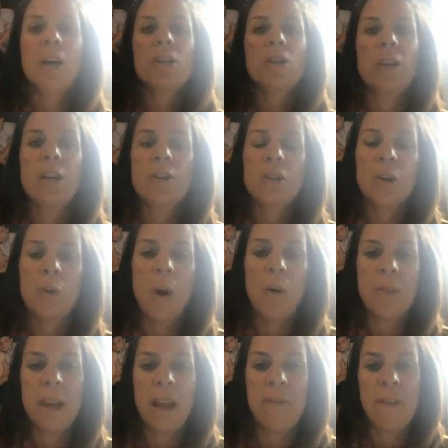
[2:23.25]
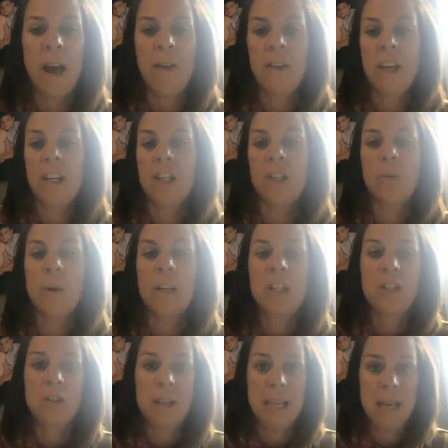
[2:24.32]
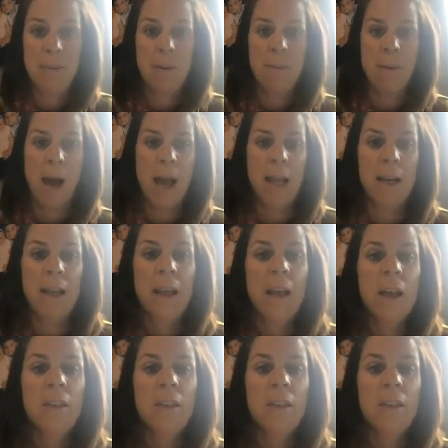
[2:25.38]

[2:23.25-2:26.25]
So here's a quote that I found that I just wanted you to keep in mind